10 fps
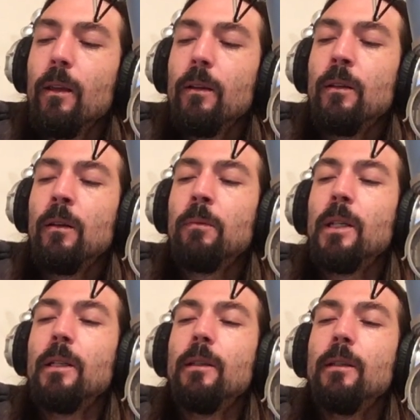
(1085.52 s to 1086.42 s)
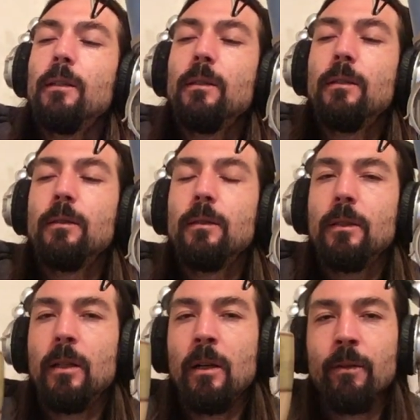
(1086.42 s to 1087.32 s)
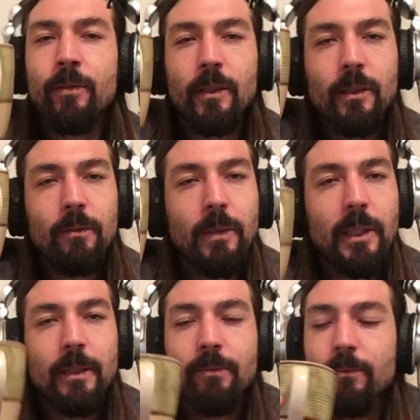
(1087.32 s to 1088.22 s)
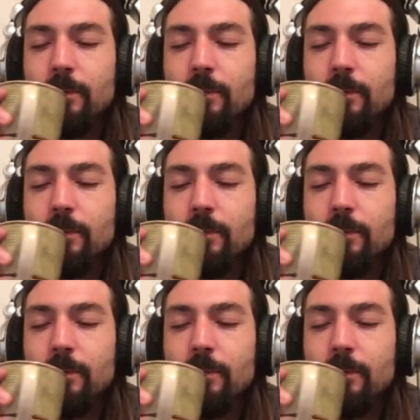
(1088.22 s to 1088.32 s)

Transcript: Got my coffee here, man.